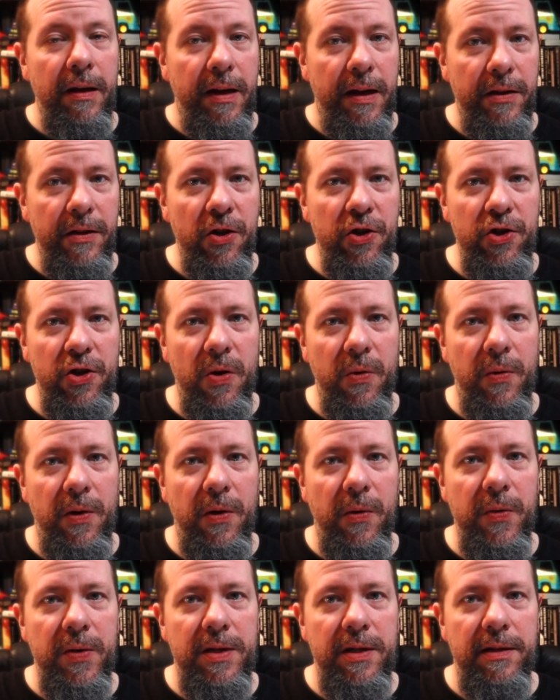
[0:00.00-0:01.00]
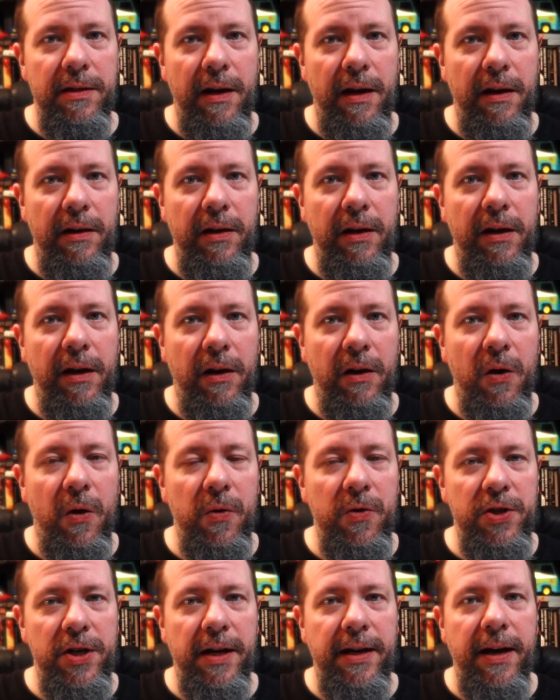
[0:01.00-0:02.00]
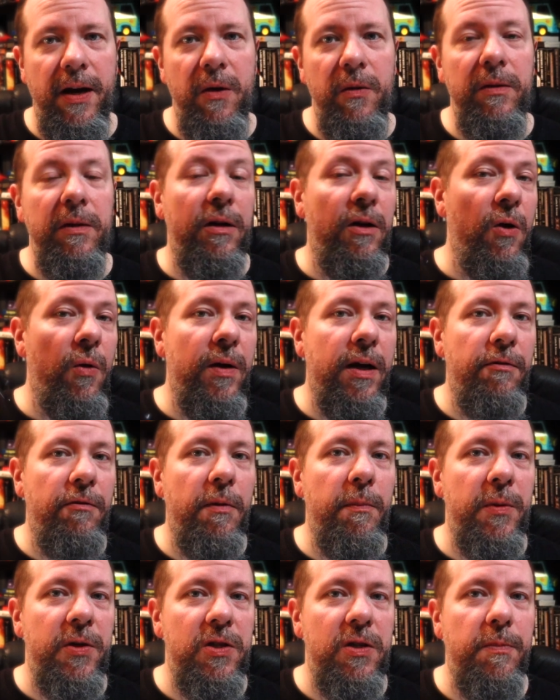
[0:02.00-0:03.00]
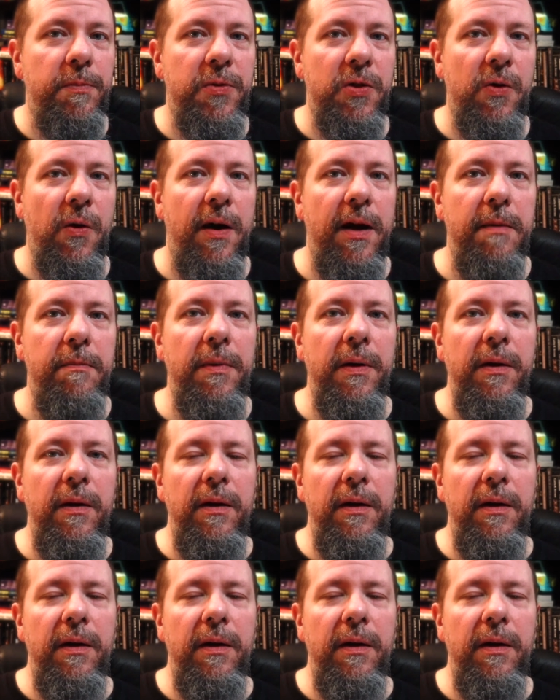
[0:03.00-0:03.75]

in the show notes, and you can go check out and go give him a subscribe